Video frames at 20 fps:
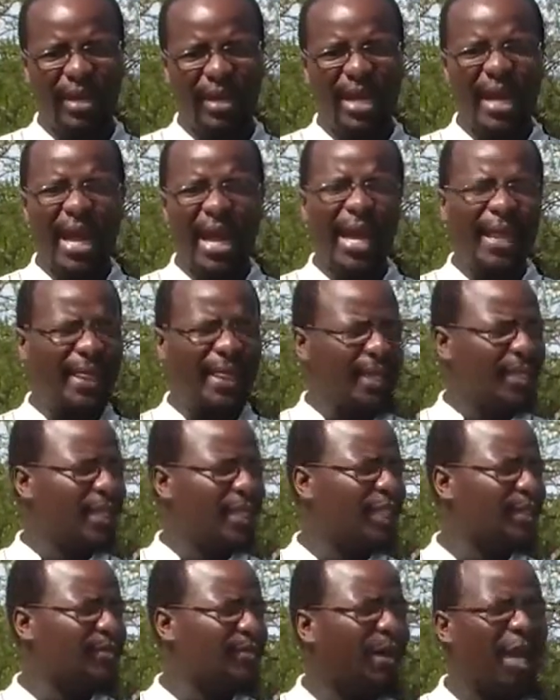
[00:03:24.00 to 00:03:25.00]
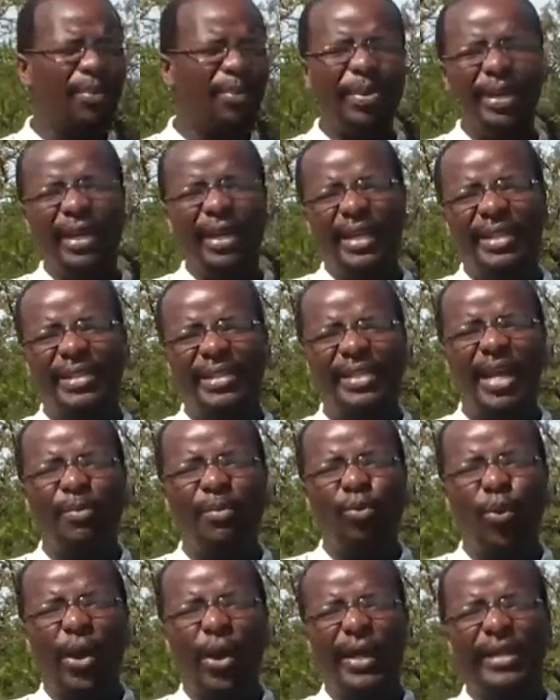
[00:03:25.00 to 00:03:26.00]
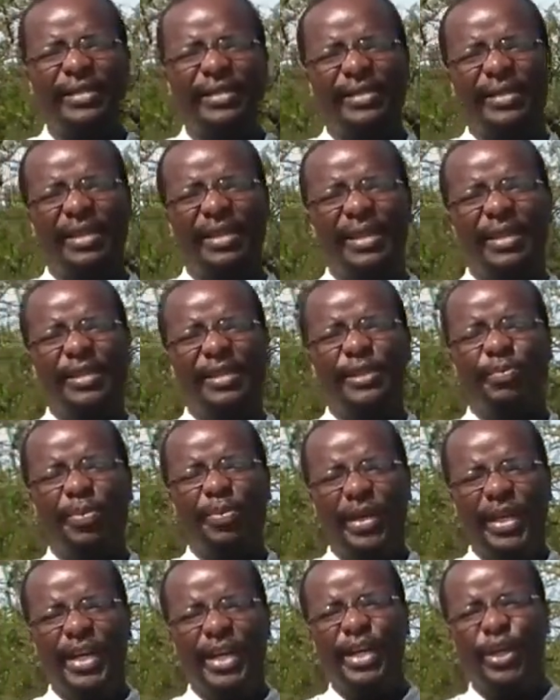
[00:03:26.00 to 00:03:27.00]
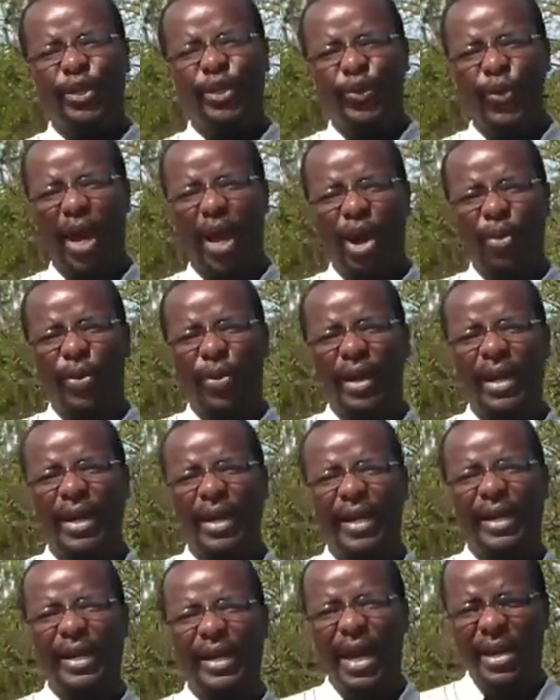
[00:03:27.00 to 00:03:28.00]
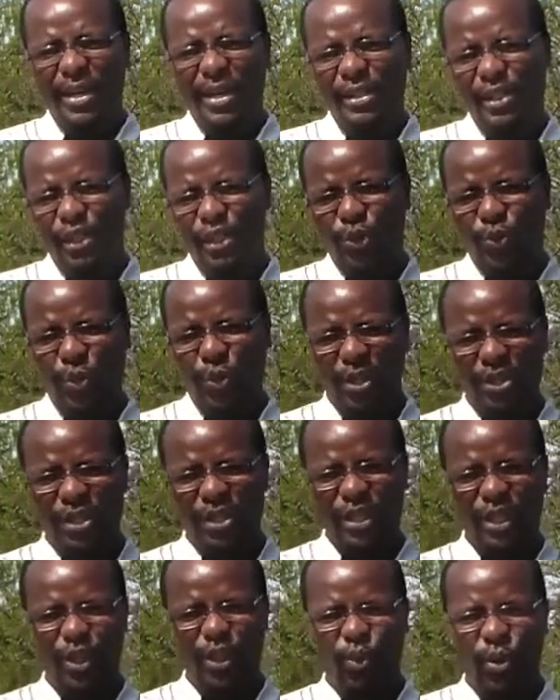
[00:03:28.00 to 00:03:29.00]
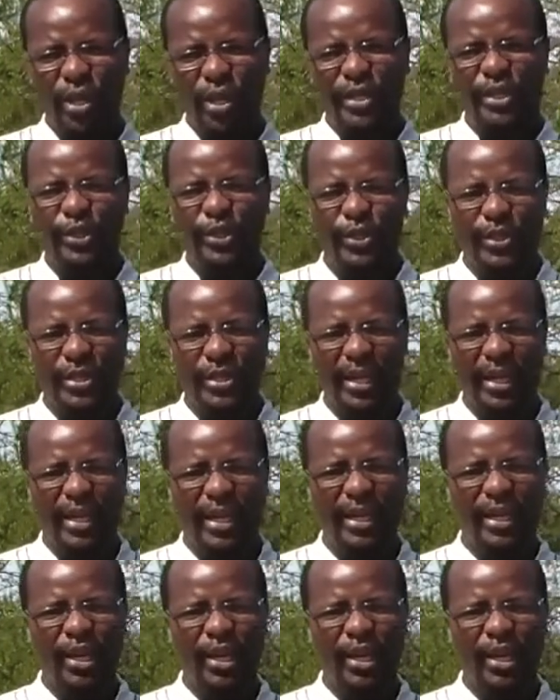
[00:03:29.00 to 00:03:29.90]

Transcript: And this is maybe in some ways speaking into our current situation in the world today,